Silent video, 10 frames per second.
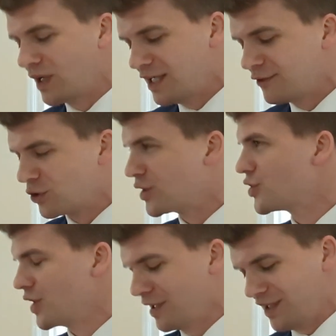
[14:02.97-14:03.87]
great of a
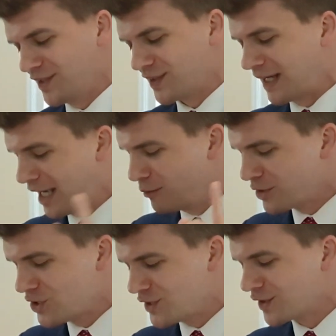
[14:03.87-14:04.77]
Christian he is and how
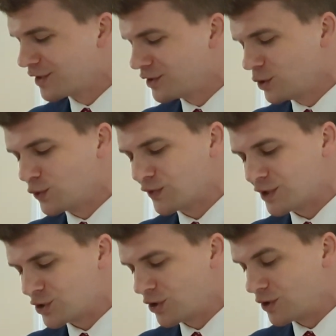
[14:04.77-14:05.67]
much he's going to do for
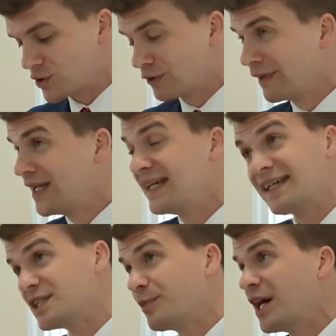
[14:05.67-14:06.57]
the church.
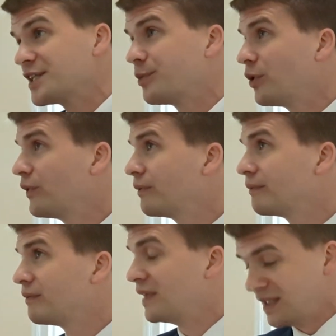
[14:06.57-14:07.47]
It's
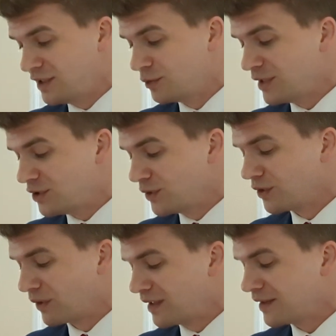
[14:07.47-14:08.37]
possible that he could be
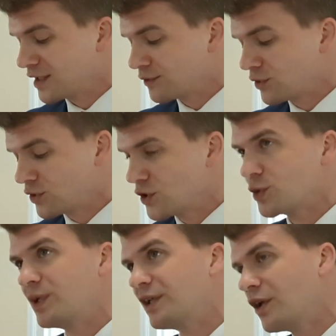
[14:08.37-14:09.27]
doing great things for the church,
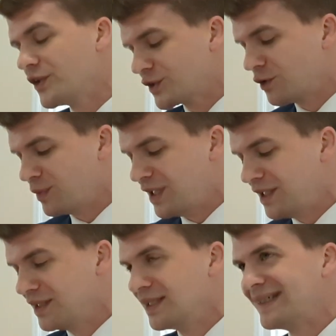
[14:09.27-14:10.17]
but it could also
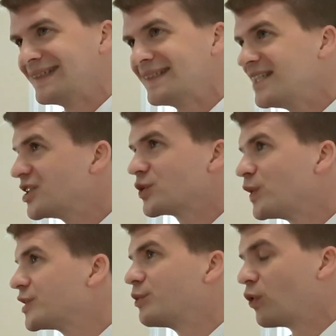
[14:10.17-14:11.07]
be he just
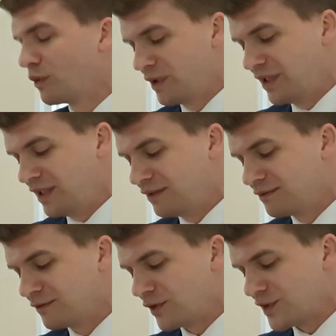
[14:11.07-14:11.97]
wants more money
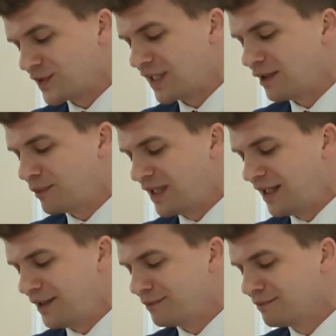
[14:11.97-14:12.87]
for his
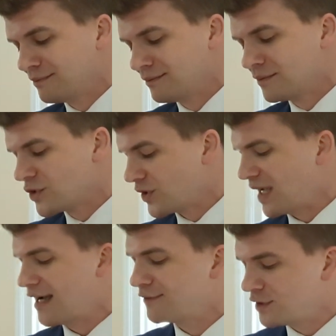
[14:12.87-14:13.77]
campaign. So you
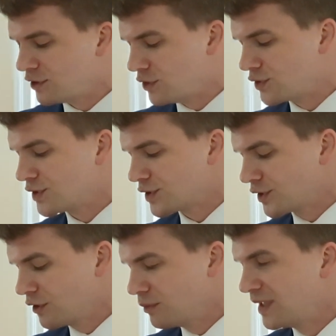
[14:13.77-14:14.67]
have to use
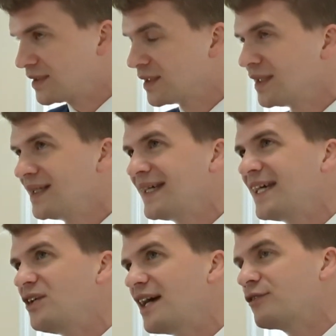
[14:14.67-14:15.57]
discernment,
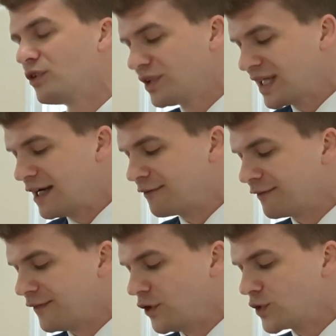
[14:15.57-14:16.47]
and you have to look out
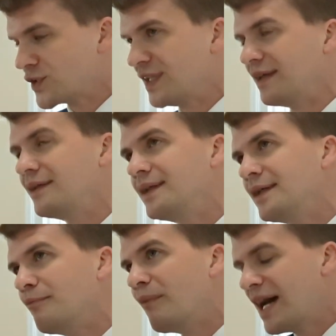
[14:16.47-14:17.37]
for folks
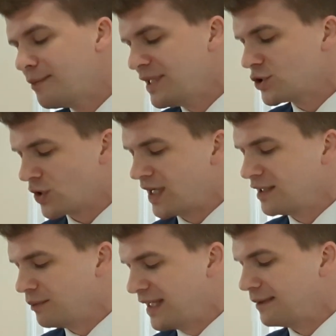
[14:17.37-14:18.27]
that might be trying
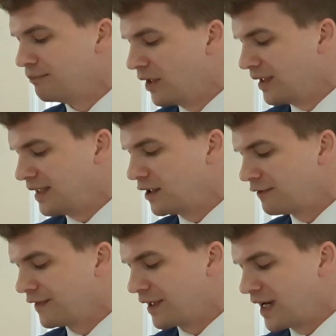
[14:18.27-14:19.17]
to make money
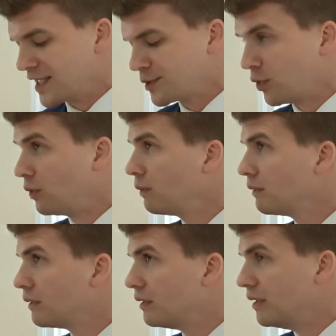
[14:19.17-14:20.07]
off the
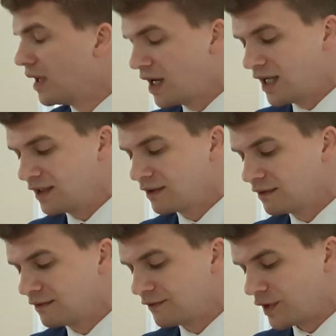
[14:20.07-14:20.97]
gospel,
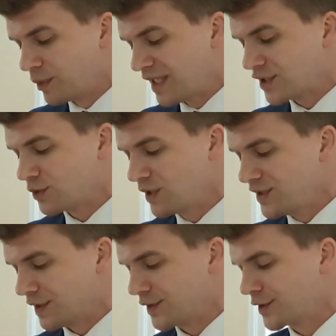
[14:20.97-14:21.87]
not for the best
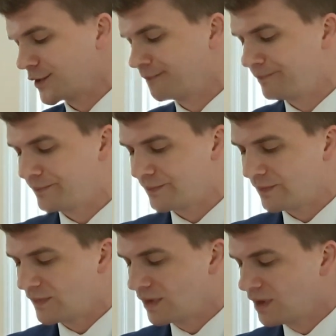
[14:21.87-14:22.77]
reasons.
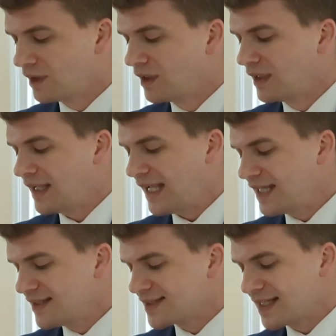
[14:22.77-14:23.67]

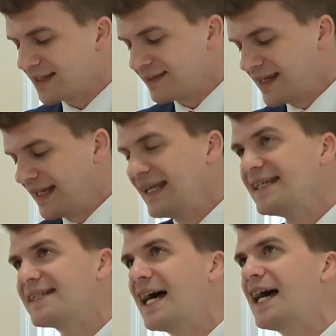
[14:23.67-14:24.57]
And the second thing,
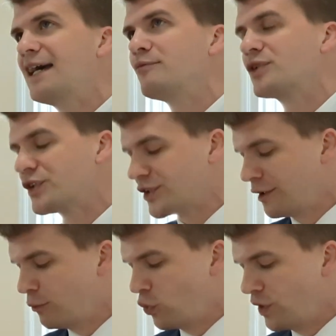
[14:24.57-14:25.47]
anytime
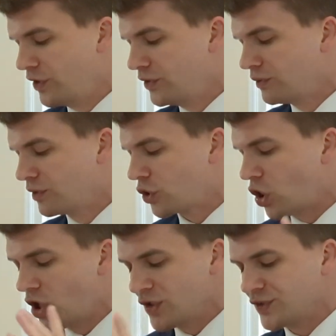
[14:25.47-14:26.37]
someone
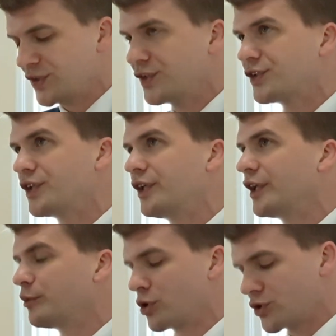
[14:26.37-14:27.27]
causes
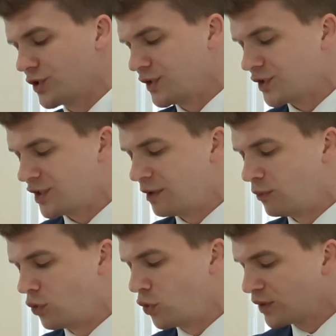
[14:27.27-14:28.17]
another person to
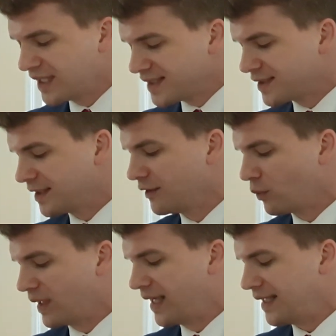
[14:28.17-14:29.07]
stumble or gets in
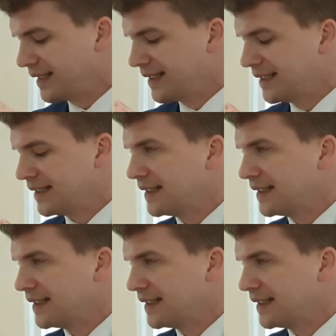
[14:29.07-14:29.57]
the way